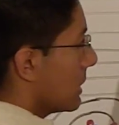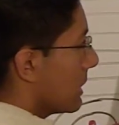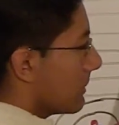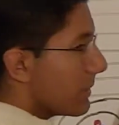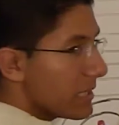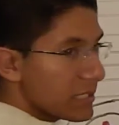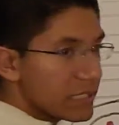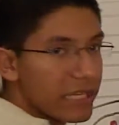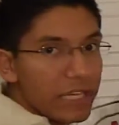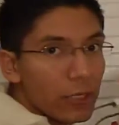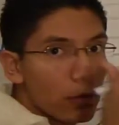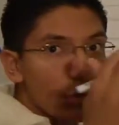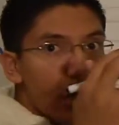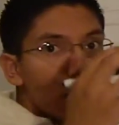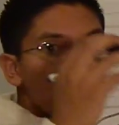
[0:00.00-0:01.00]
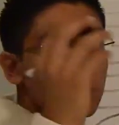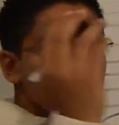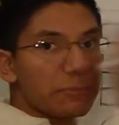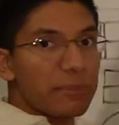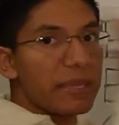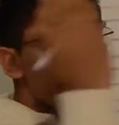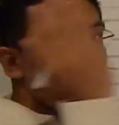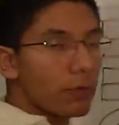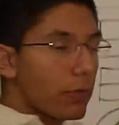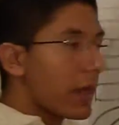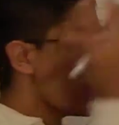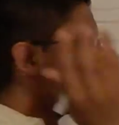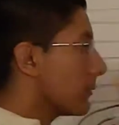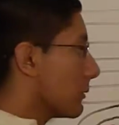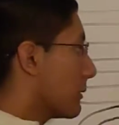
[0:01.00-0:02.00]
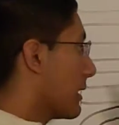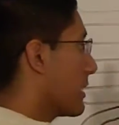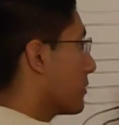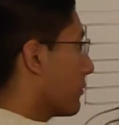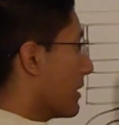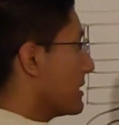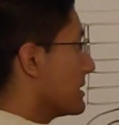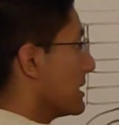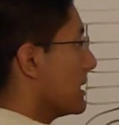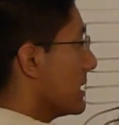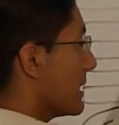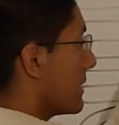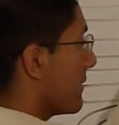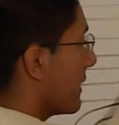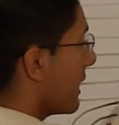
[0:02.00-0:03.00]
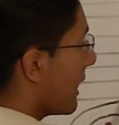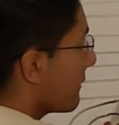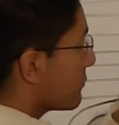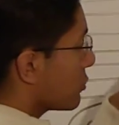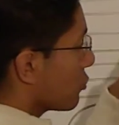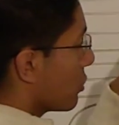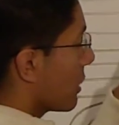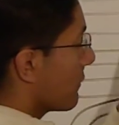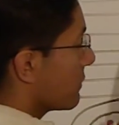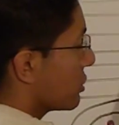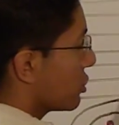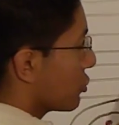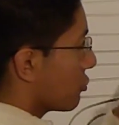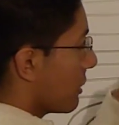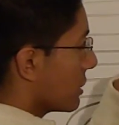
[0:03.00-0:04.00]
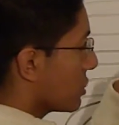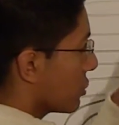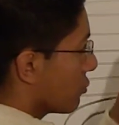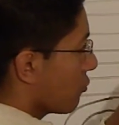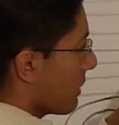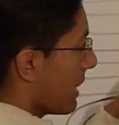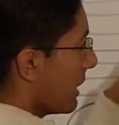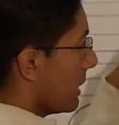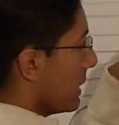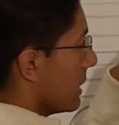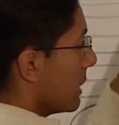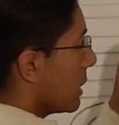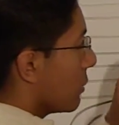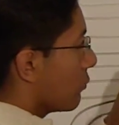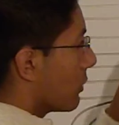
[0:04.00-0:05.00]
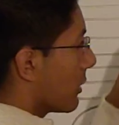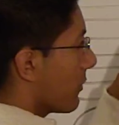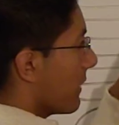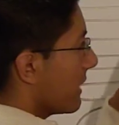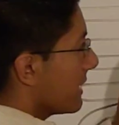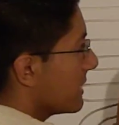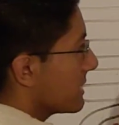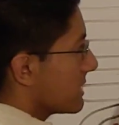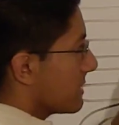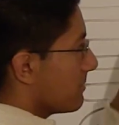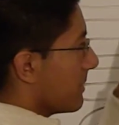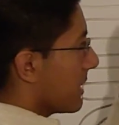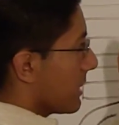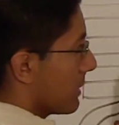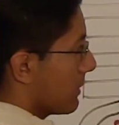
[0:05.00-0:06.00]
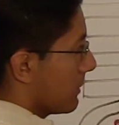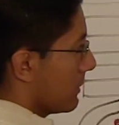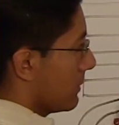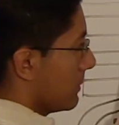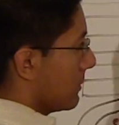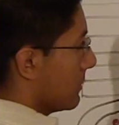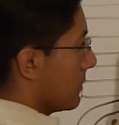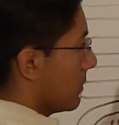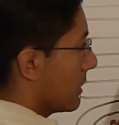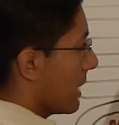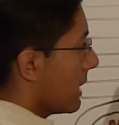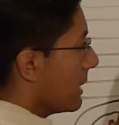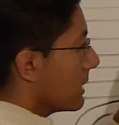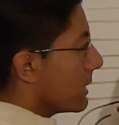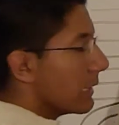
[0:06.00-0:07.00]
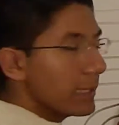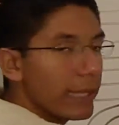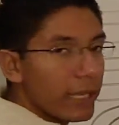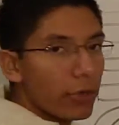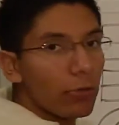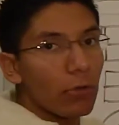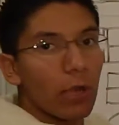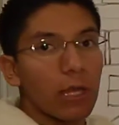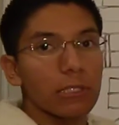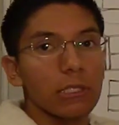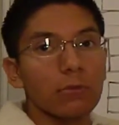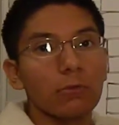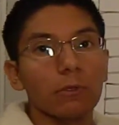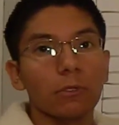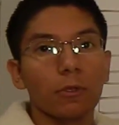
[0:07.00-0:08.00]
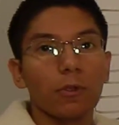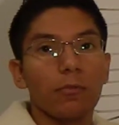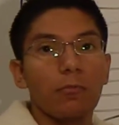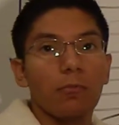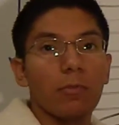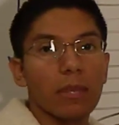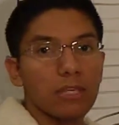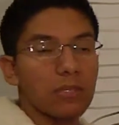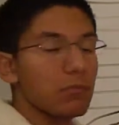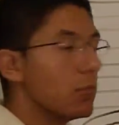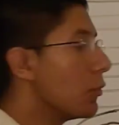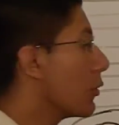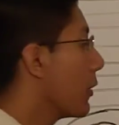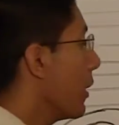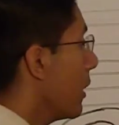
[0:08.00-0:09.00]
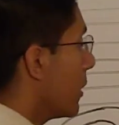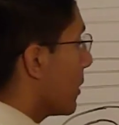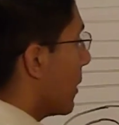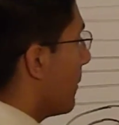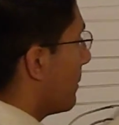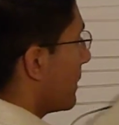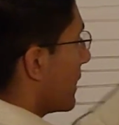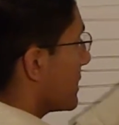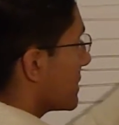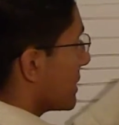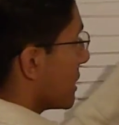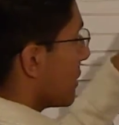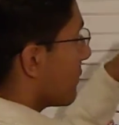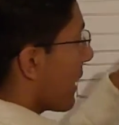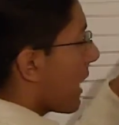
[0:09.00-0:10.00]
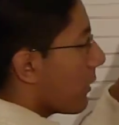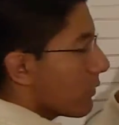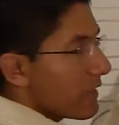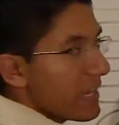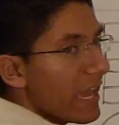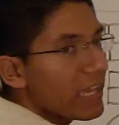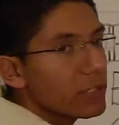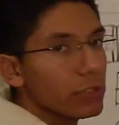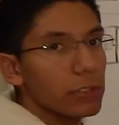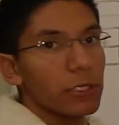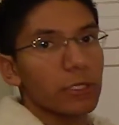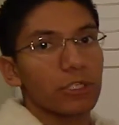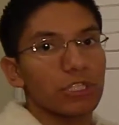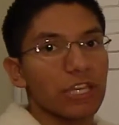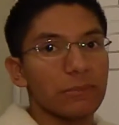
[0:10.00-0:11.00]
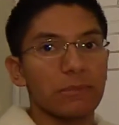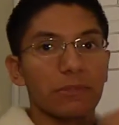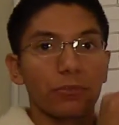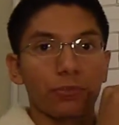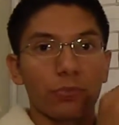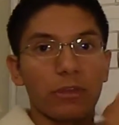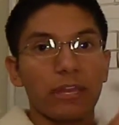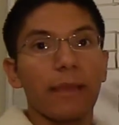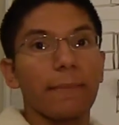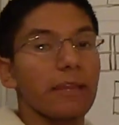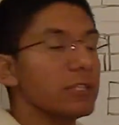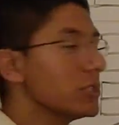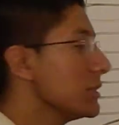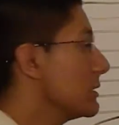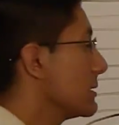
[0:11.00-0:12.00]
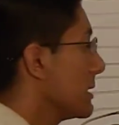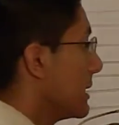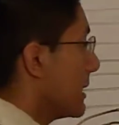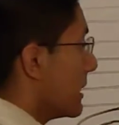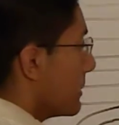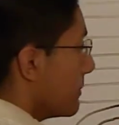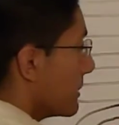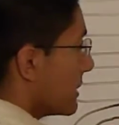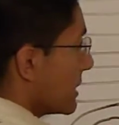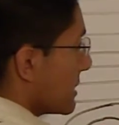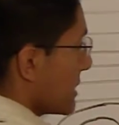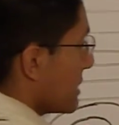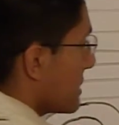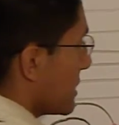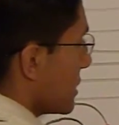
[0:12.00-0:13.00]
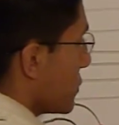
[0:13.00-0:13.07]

Because they don't all spin around like crazy. They have sort of a structured way where they can spin, okay? Later on you will learn much more complexity of how they actually are shaped in 3 dimensions. But this is the